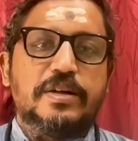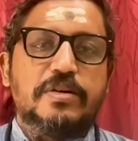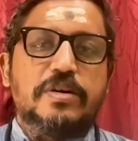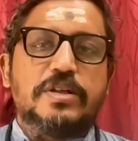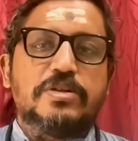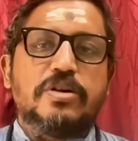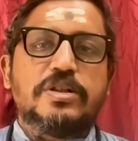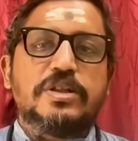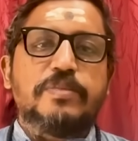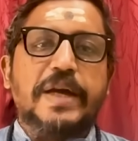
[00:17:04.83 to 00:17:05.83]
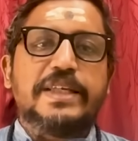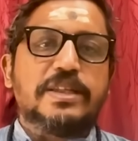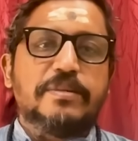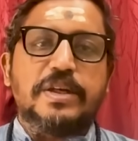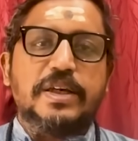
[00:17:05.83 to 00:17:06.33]
It is not just buying
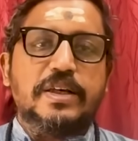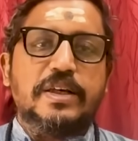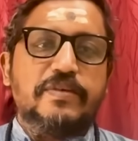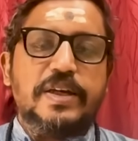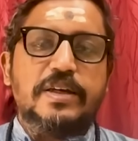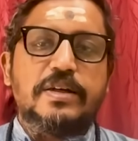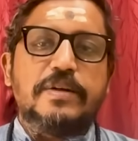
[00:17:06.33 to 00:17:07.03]
something and giving it.